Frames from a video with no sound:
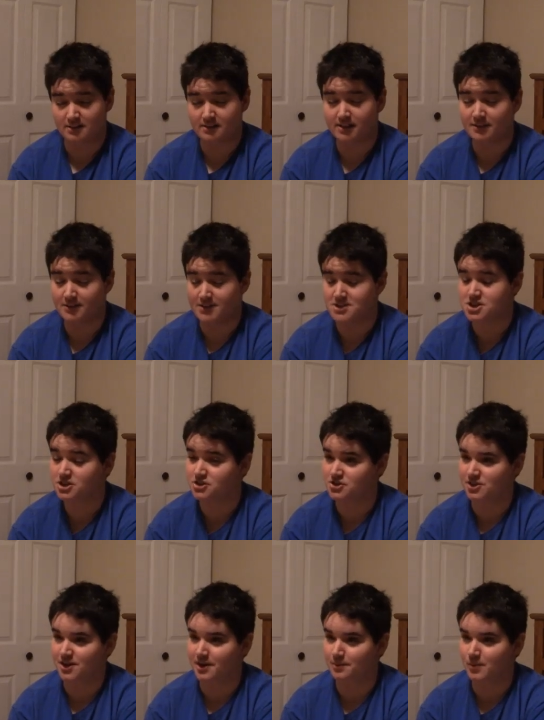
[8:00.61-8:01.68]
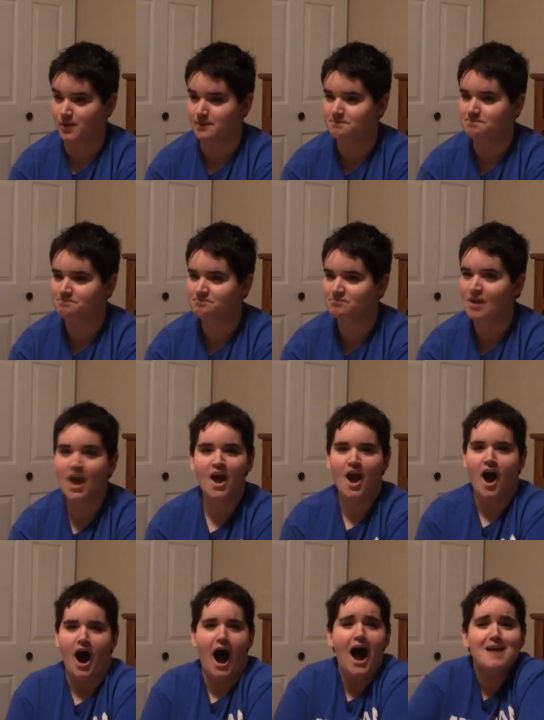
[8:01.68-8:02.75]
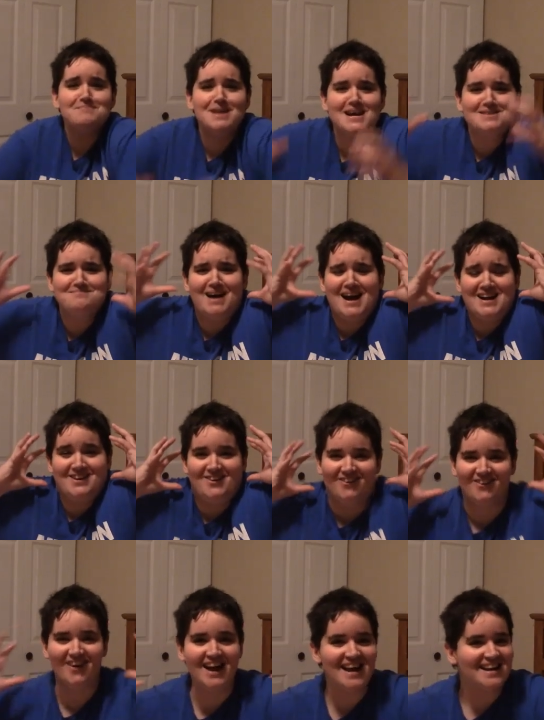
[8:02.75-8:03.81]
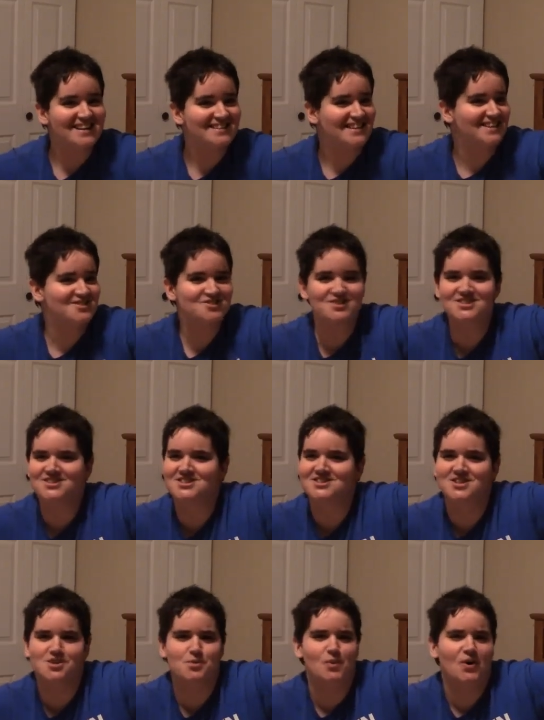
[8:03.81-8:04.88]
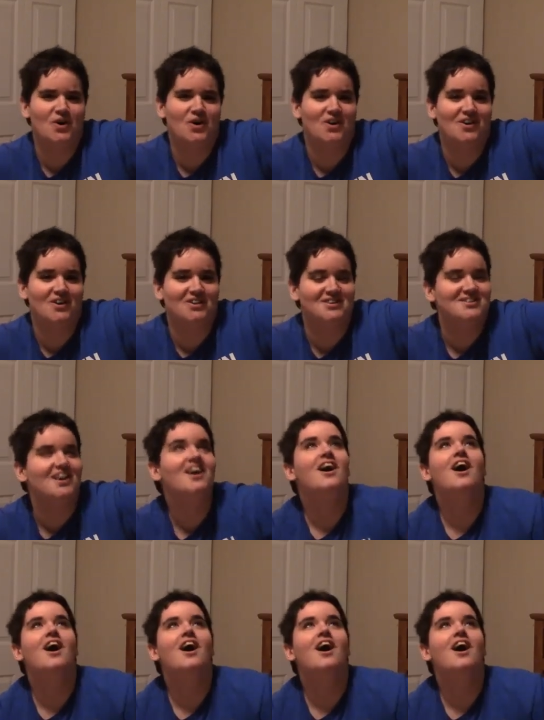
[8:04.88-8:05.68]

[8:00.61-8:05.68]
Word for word: deliver children anymore. I made my grand entrance into the world!